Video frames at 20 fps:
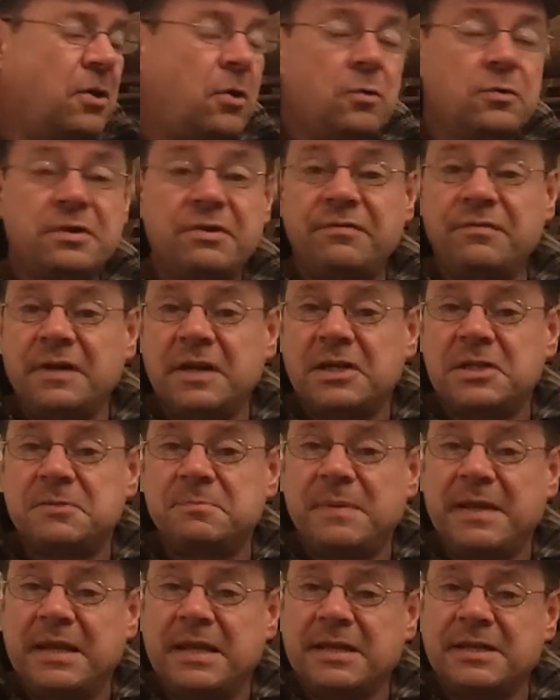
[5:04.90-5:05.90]
whole different
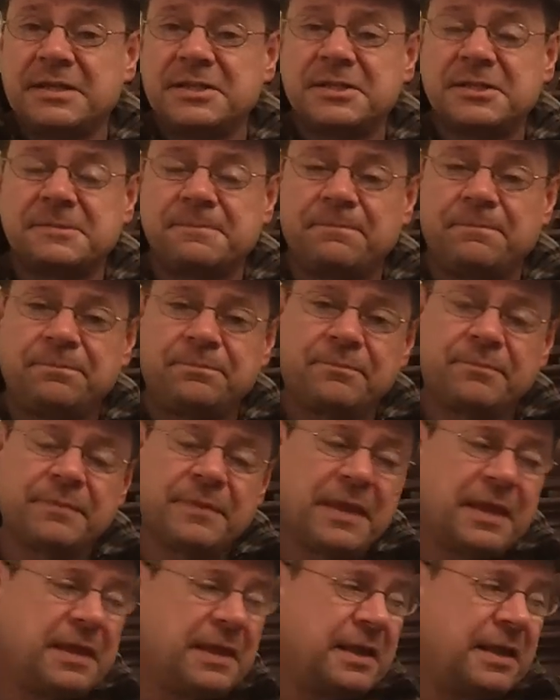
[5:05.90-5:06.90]
experience.
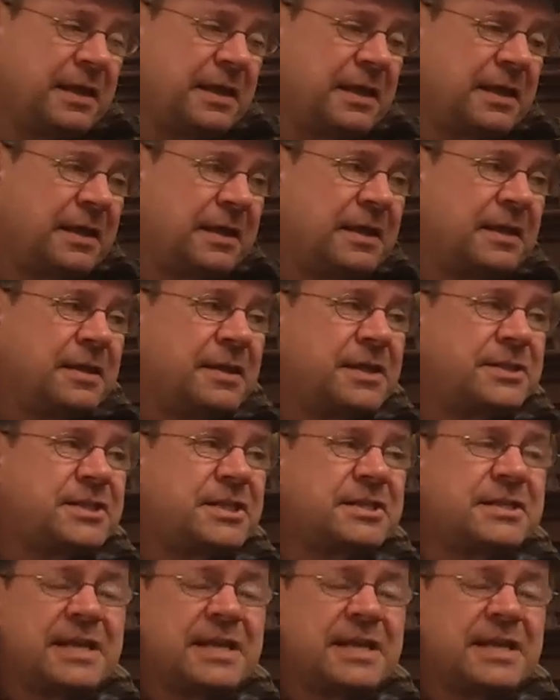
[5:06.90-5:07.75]
This